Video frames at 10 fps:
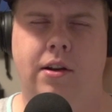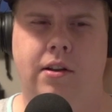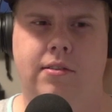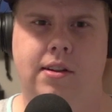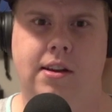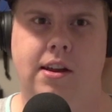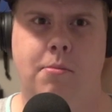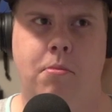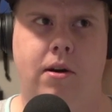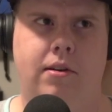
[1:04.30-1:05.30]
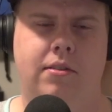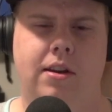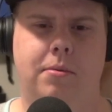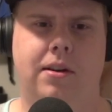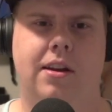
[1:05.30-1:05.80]
Austin, and Mark
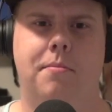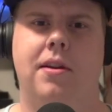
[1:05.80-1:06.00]
Sieveling have